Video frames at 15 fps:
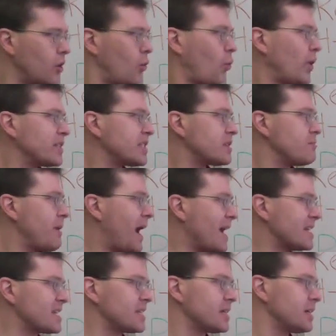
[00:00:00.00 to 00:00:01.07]
What's its
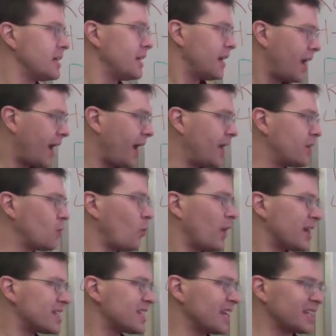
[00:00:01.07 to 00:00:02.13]
mass? And
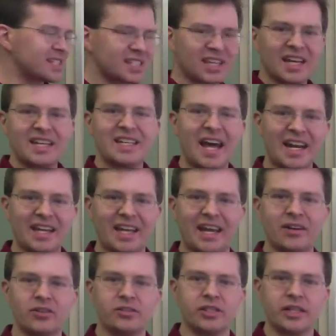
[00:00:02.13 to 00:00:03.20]
what is its kinetic
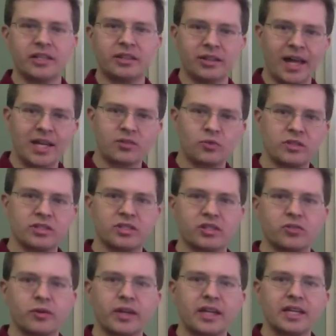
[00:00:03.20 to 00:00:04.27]
energy? The last one's the
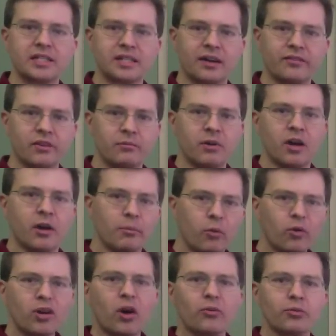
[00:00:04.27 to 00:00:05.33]
trickiest of them, but
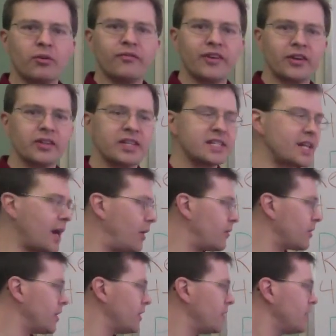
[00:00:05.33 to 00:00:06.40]
we'll go through and figure these
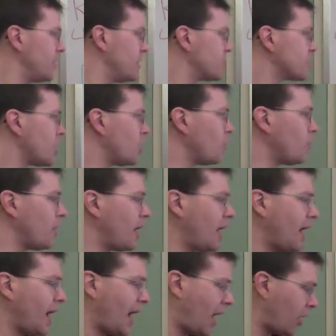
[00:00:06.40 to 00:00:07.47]
out. So
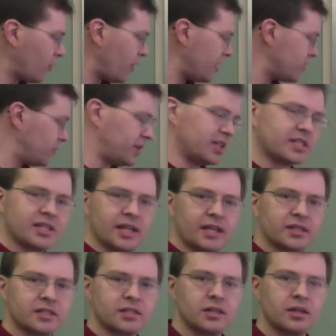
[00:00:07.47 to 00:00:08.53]
how do I do these
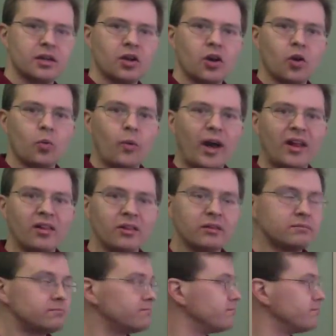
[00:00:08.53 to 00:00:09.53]
things? Well,